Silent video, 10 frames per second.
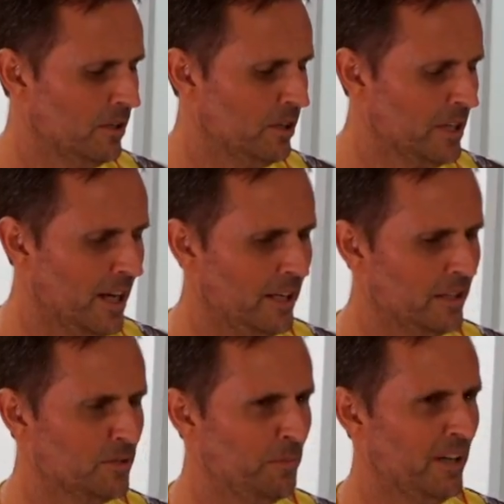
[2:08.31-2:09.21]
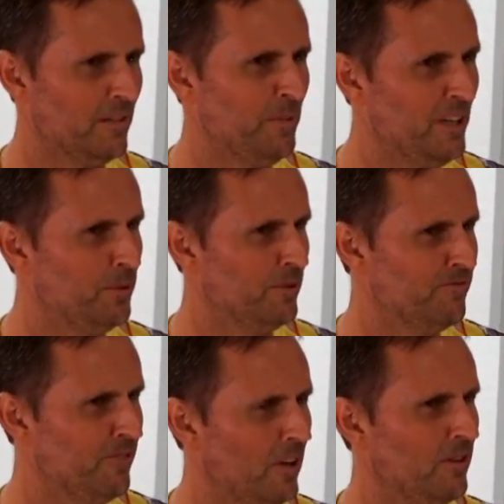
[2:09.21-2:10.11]
You can't expect people to
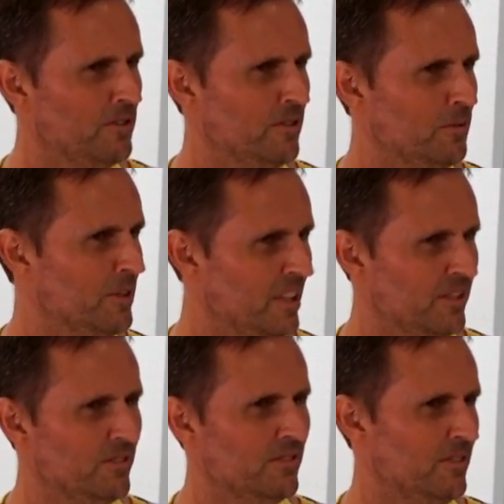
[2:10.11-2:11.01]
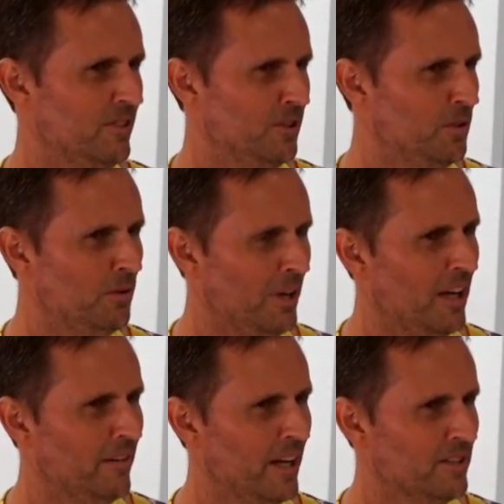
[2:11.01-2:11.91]
follow you unless you
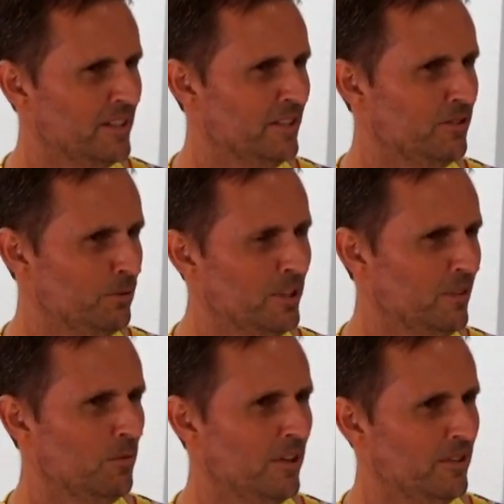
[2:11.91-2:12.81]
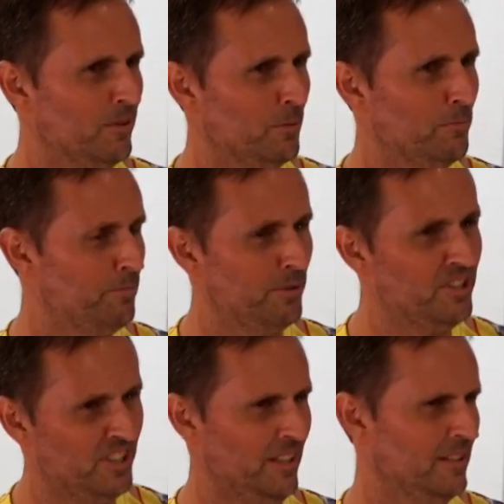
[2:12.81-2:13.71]
are actually doing what you are
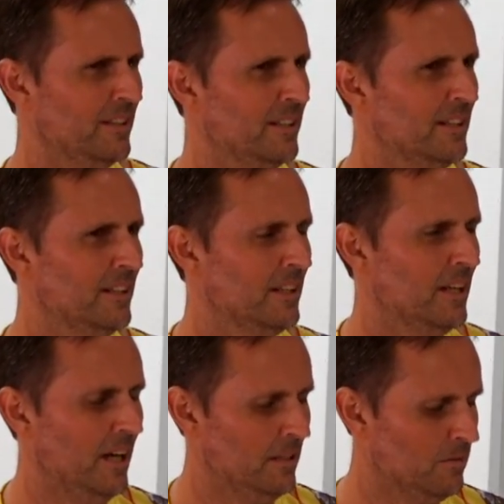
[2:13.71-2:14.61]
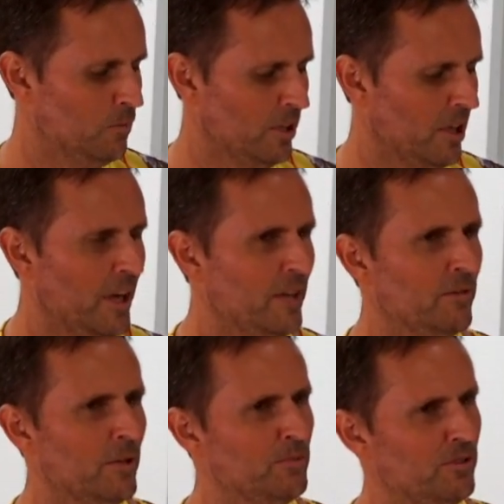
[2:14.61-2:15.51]
preaching. Yeah. And what
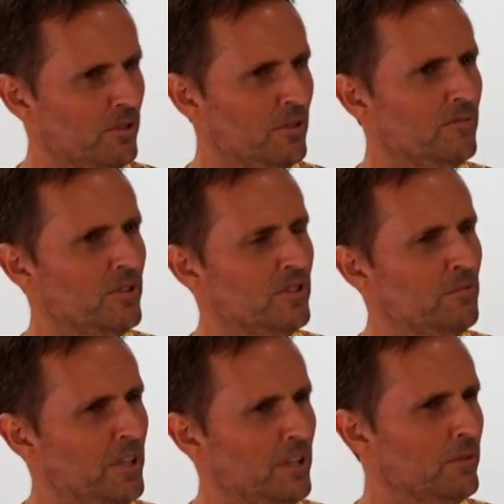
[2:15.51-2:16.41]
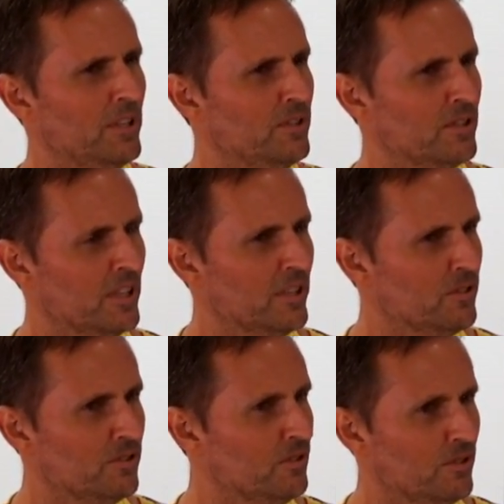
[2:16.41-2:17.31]
I observe is that many religious
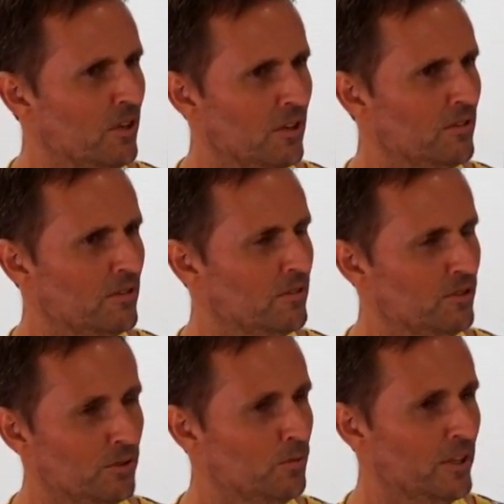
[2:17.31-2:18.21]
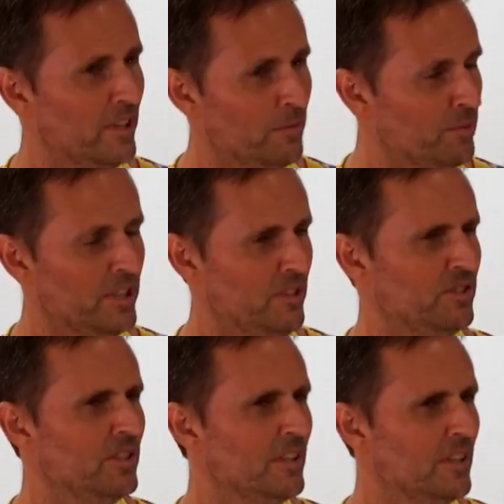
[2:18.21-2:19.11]
leaders do not do what they
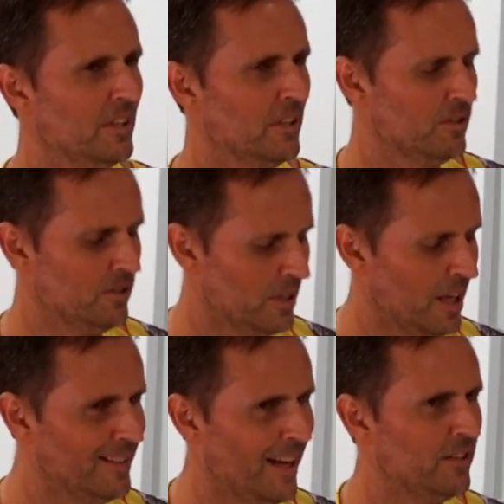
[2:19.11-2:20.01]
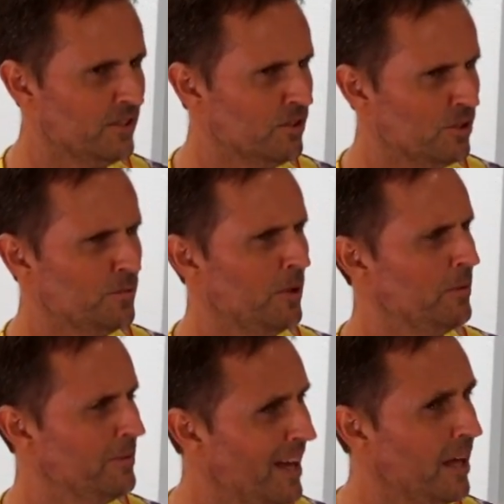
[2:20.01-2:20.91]
preach. Mm -hmm. So that that is a huge
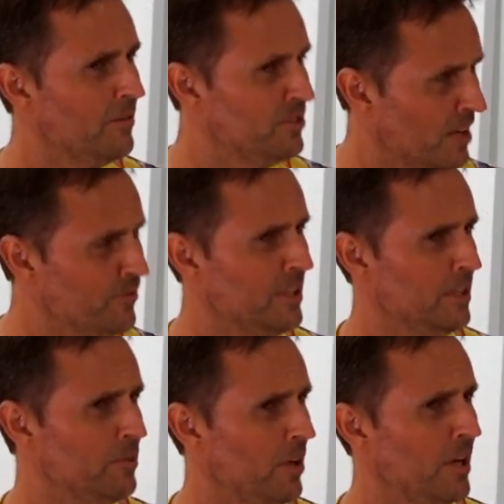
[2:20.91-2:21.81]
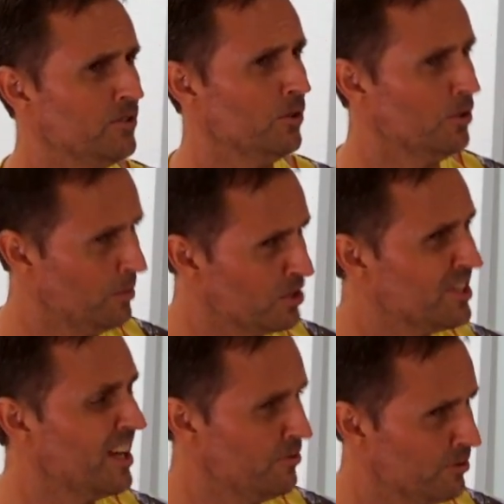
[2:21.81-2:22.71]
problem, and that definitely applies to
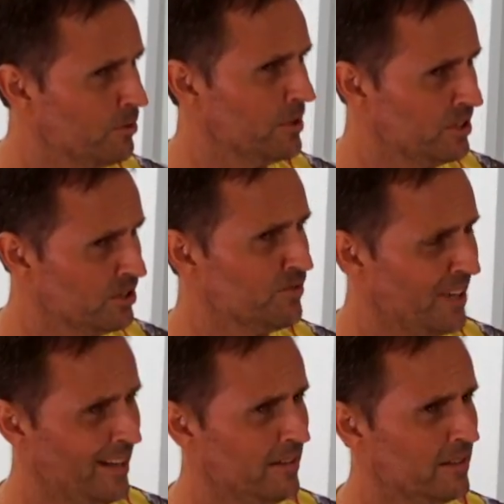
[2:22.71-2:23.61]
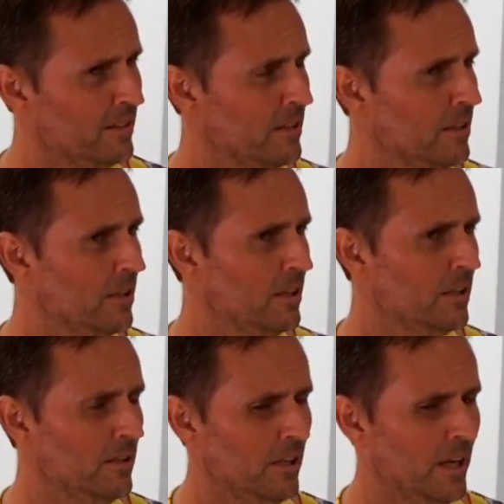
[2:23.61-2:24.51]
almost every religious faith mm -hmm.
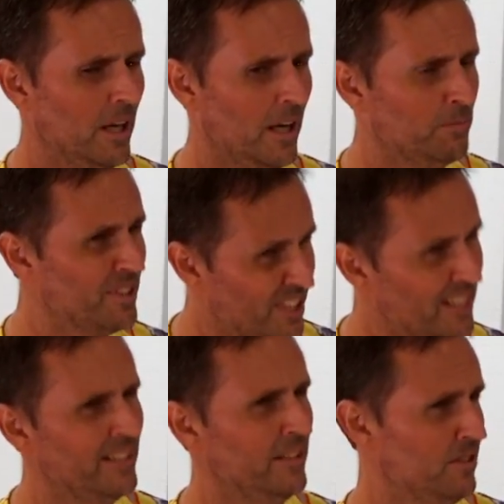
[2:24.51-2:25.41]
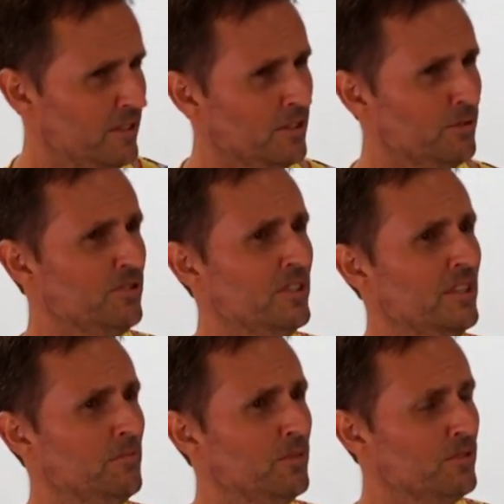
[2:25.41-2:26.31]
like, and particularly to the
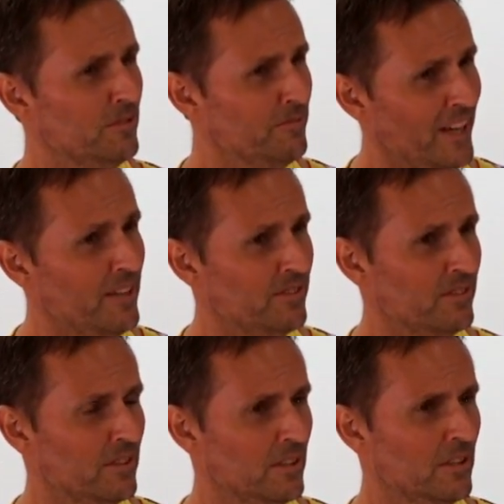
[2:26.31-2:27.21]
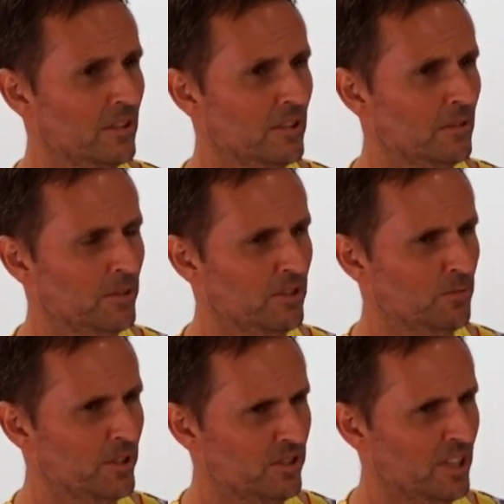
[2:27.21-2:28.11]
Christian and Muslim faith, mm.
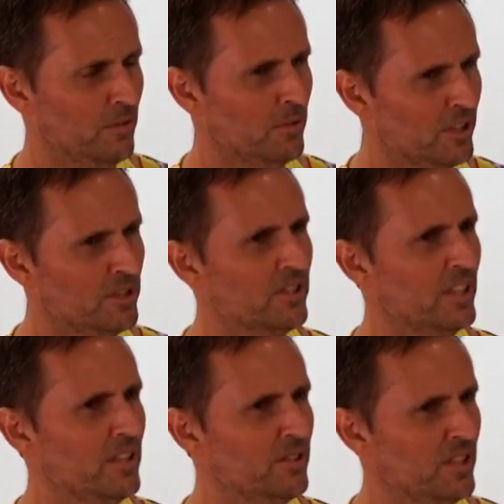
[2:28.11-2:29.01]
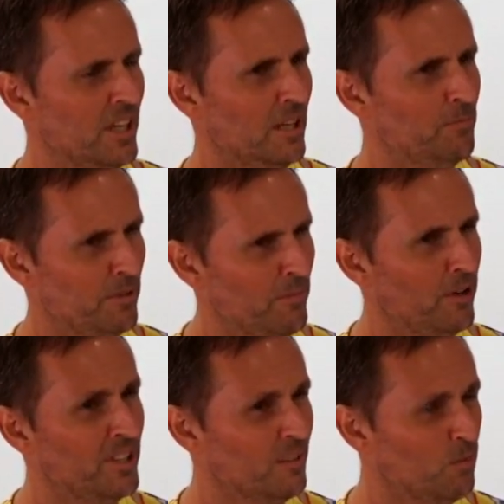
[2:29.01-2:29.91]
because we see religious leaders there
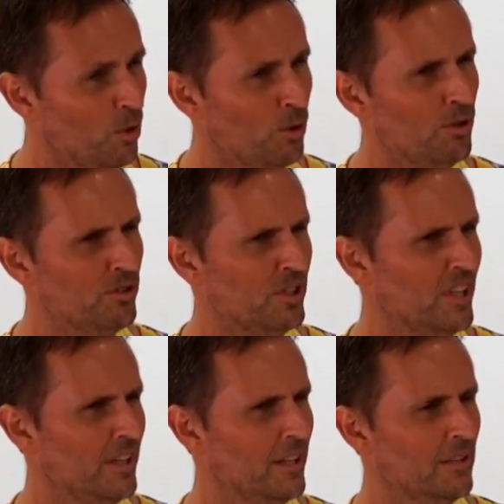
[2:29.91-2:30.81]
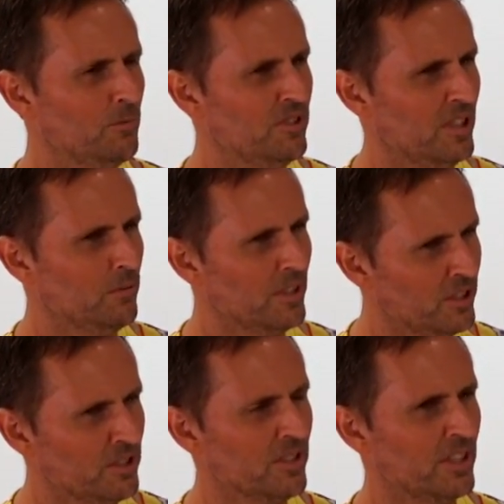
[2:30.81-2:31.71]
promoting wars. Yeah. We see
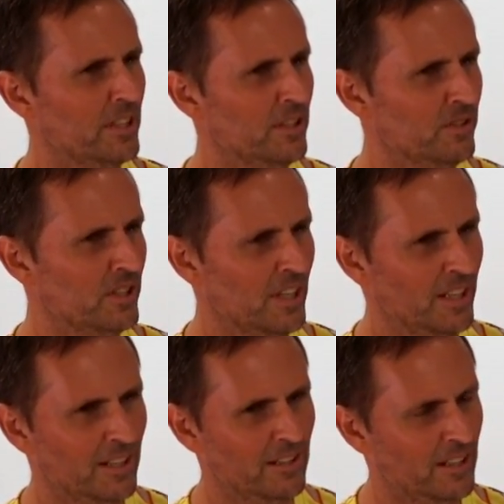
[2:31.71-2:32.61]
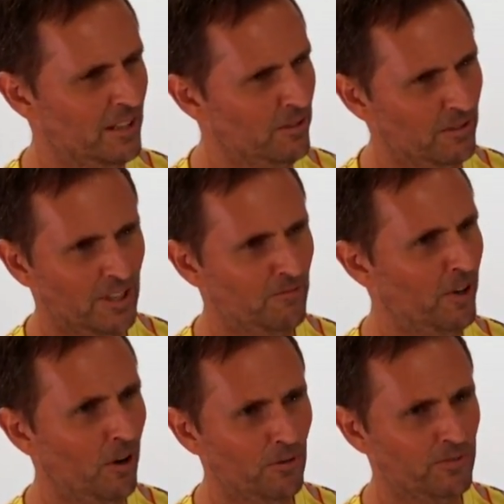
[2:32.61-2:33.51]
religious leaders eh,
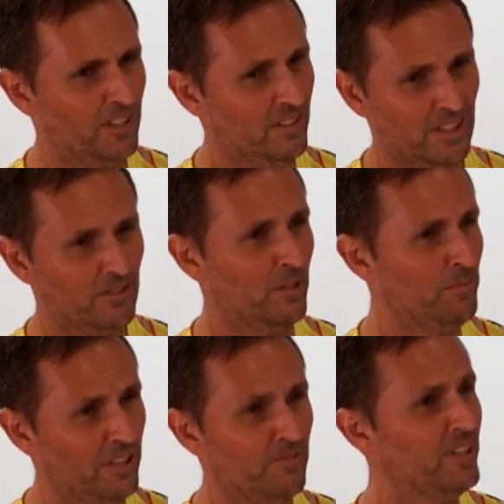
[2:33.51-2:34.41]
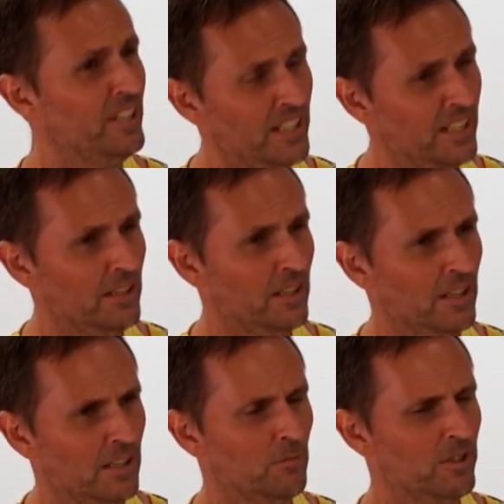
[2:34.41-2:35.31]
involved in things like pedophilia.
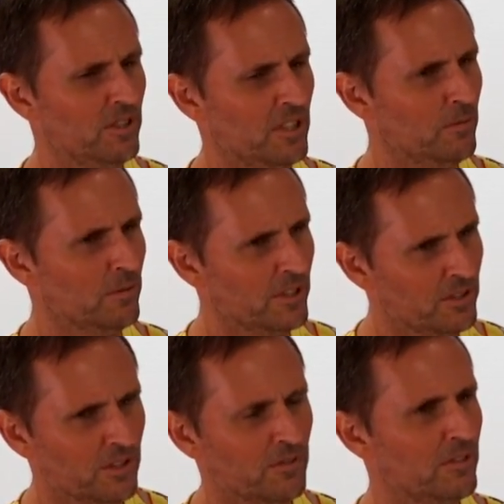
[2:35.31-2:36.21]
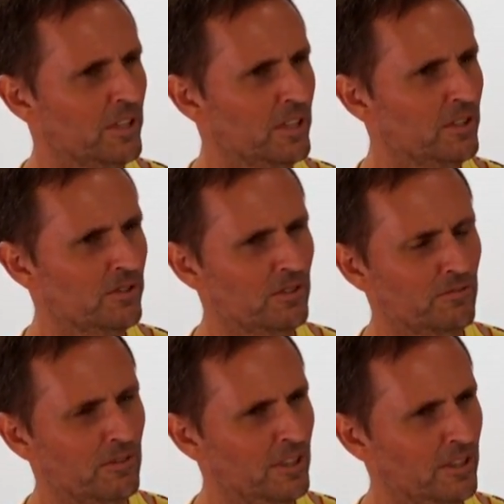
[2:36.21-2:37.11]
Yeah. We see religious leaders,
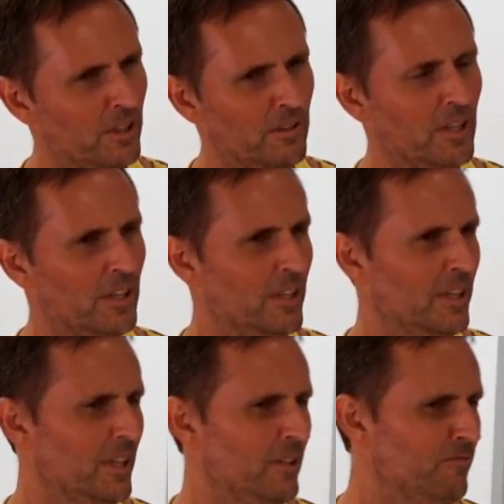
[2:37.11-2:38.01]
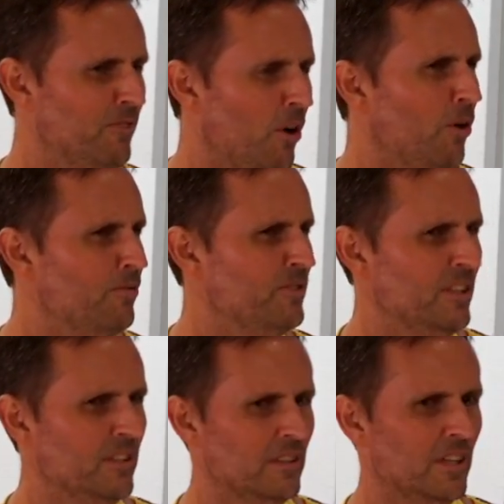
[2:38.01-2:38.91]
you know, involved
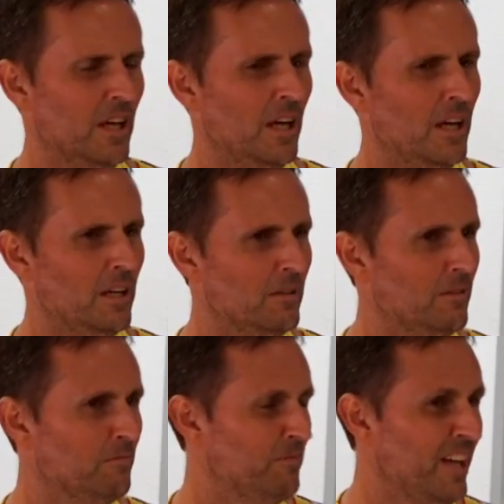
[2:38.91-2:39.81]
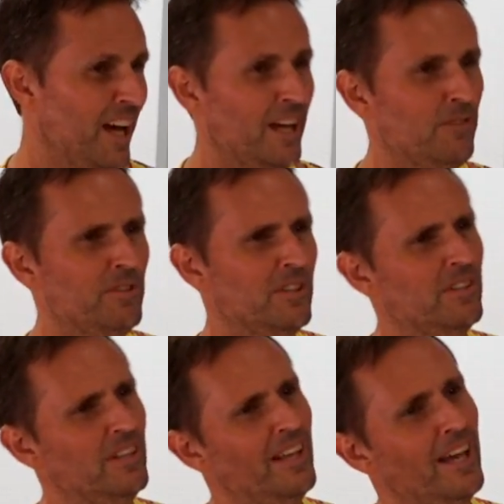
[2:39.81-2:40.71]
in uh, behaviour
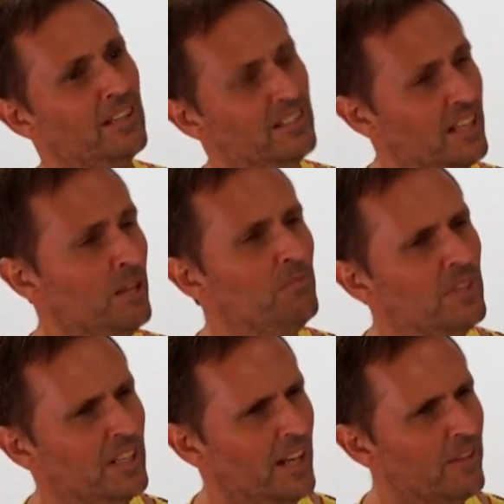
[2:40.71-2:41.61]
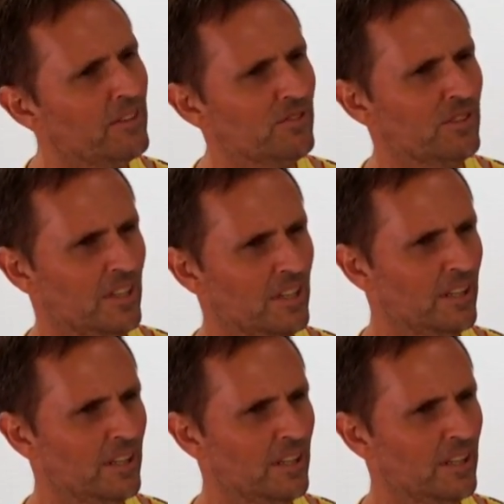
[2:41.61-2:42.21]
that they condemn in others.